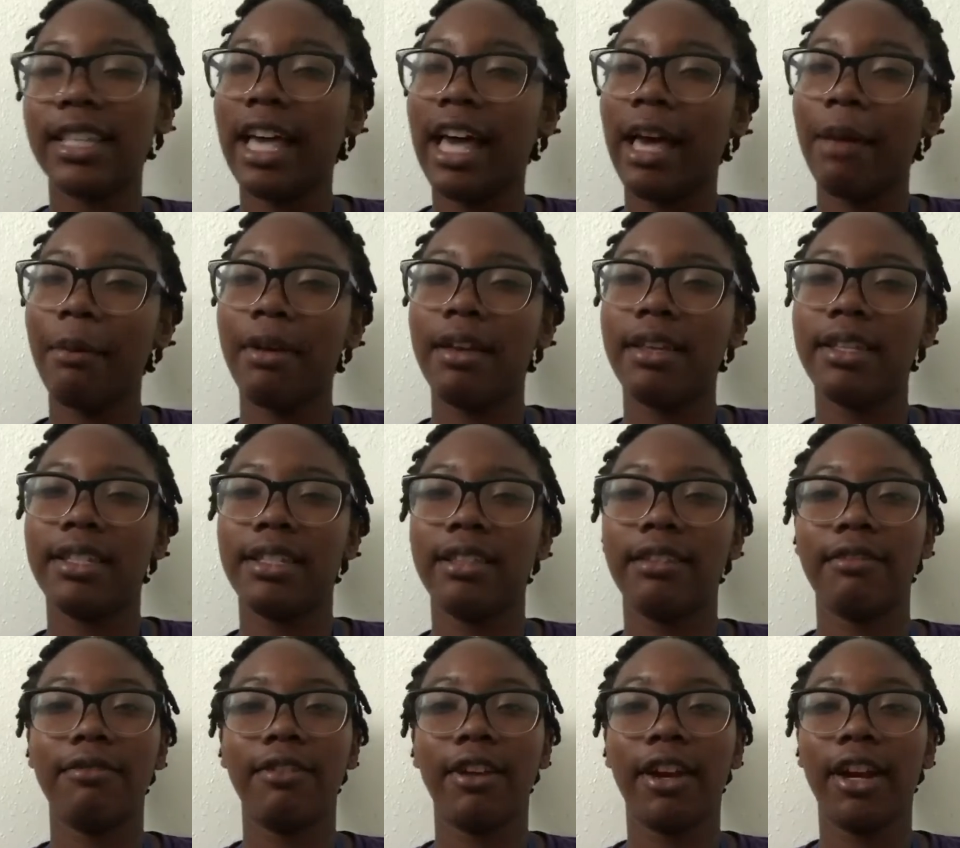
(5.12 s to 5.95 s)
but this time
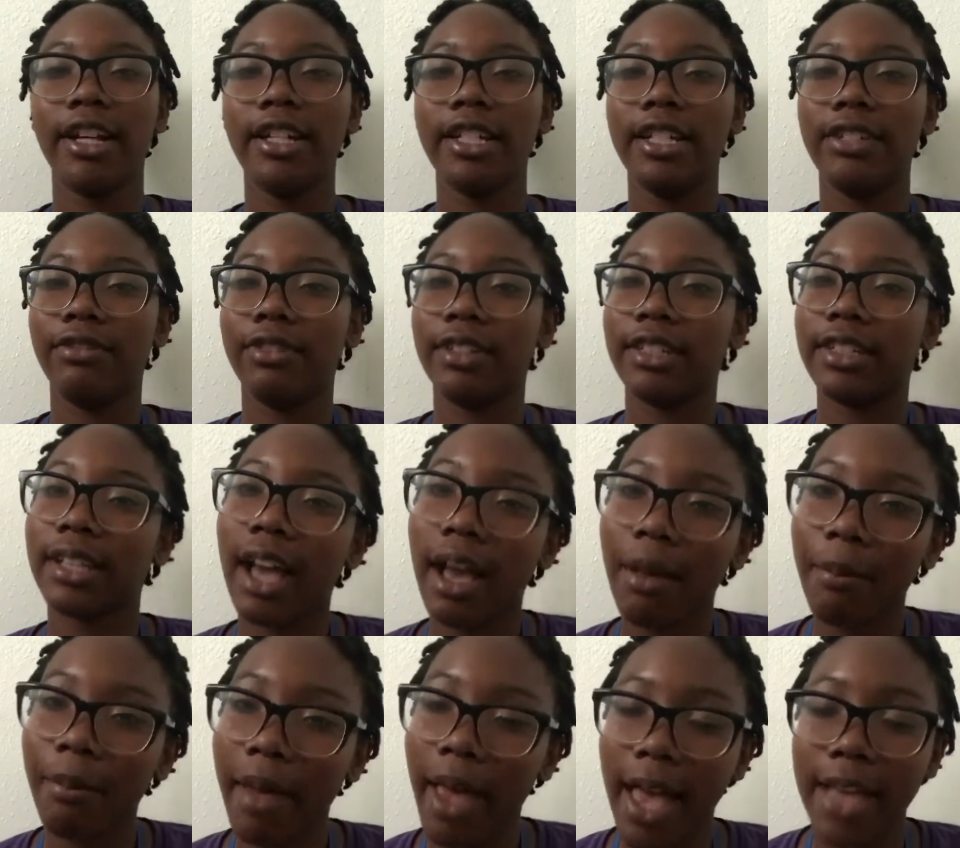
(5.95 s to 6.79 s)
it's a very different
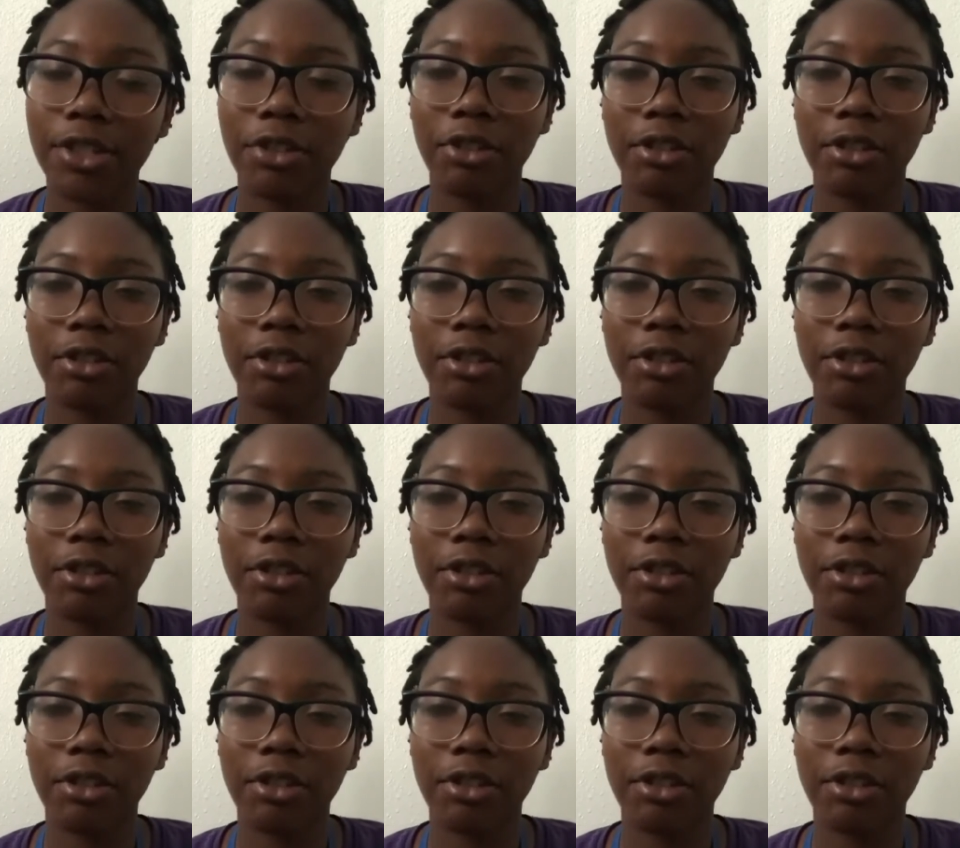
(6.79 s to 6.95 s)
topic.